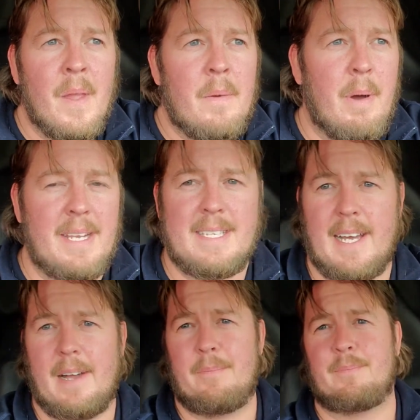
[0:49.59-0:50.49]
But
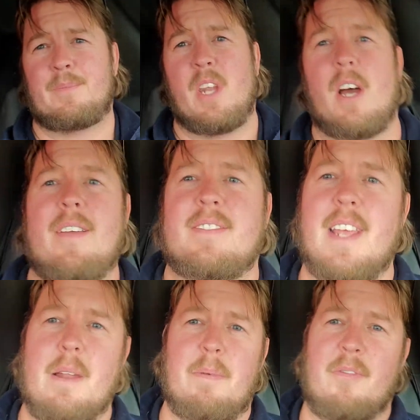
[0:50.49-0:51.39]
you know, I've
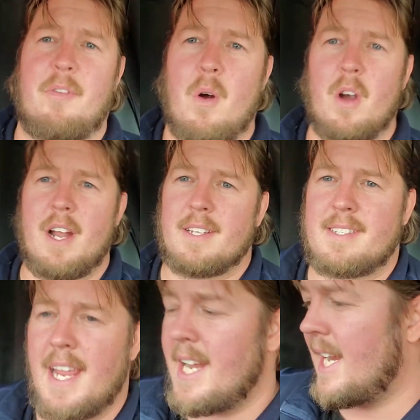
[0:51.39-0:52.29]
said it before and I'll
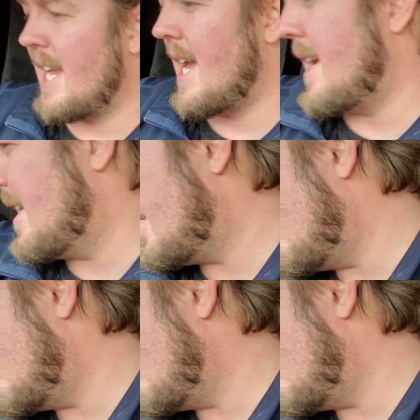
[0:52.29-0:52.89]
say it again.